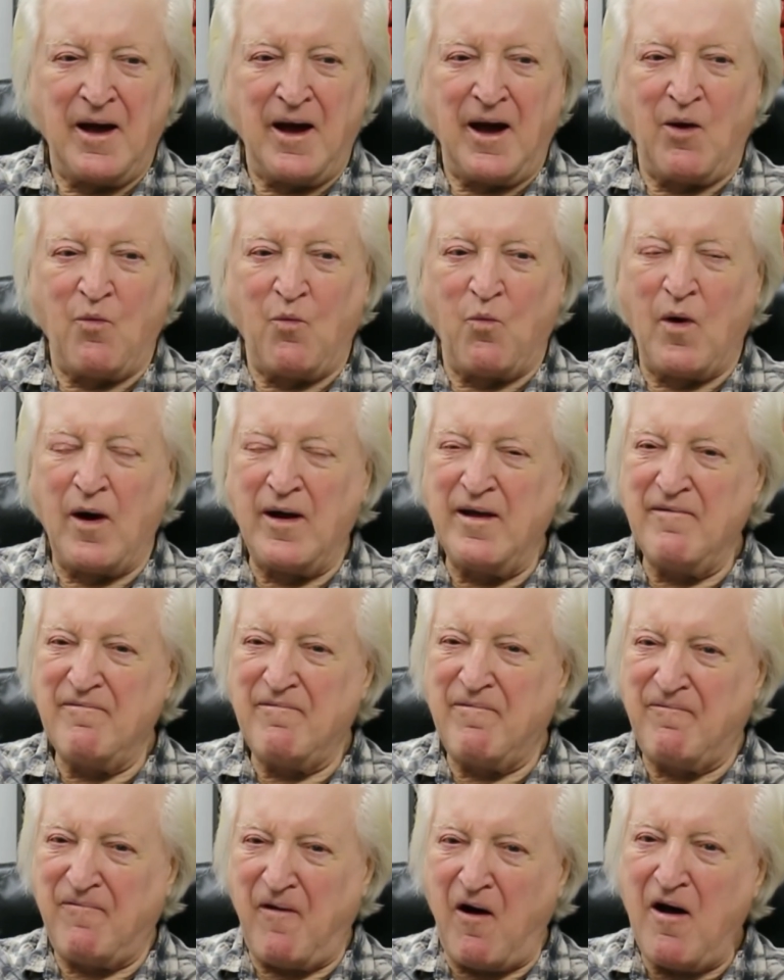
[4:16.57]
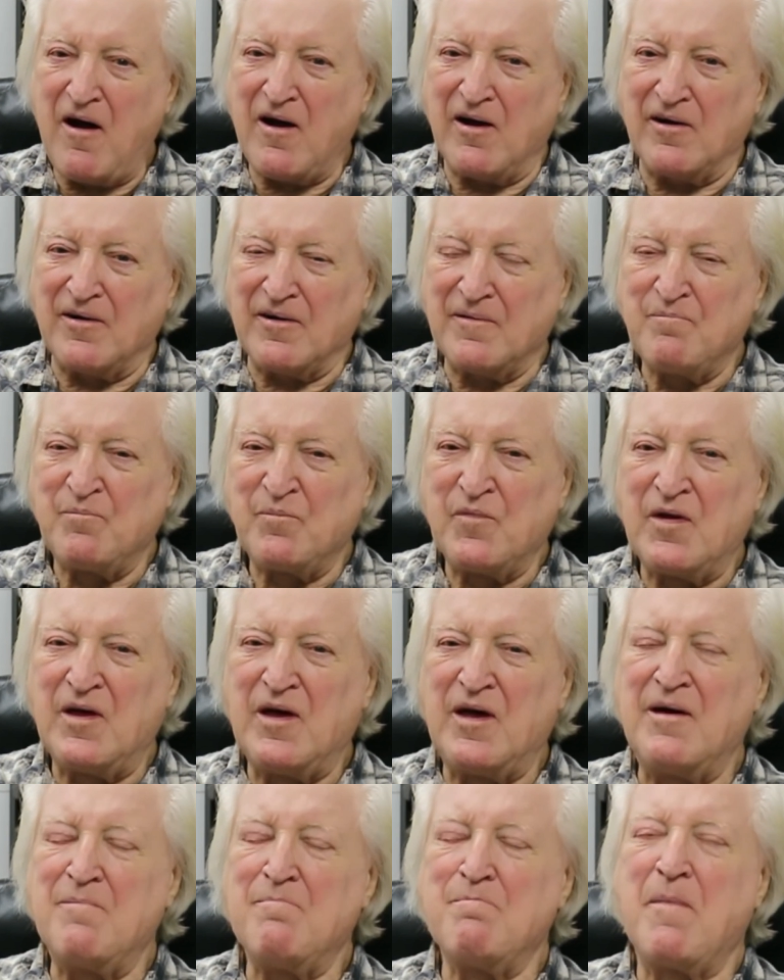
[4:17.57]
And when it fired,
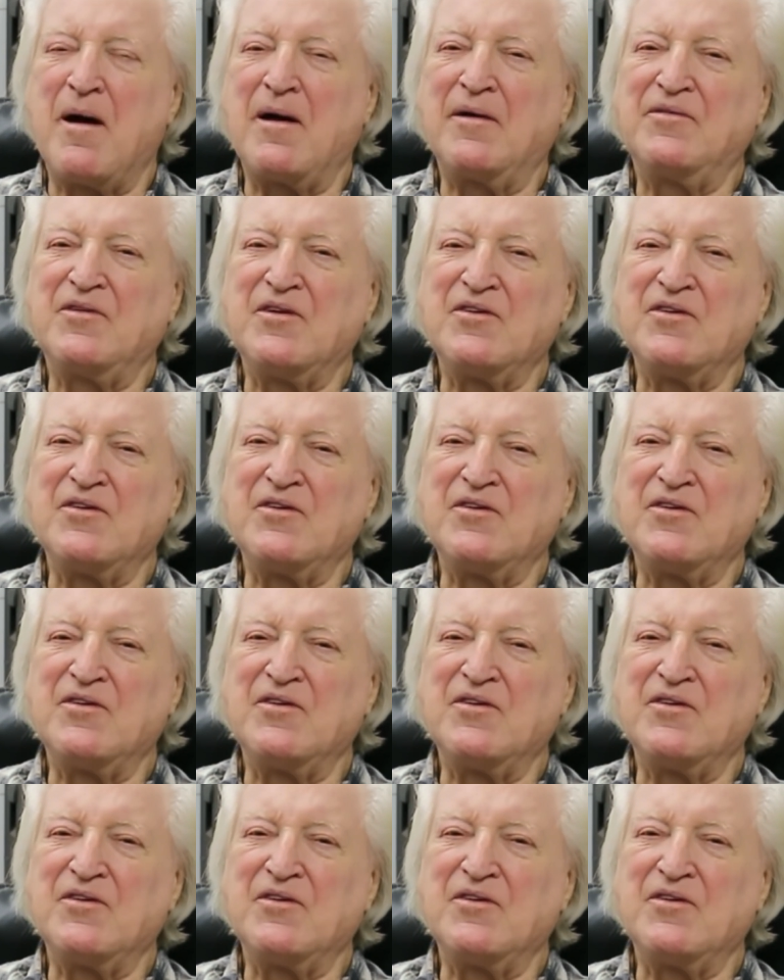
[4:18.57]
it made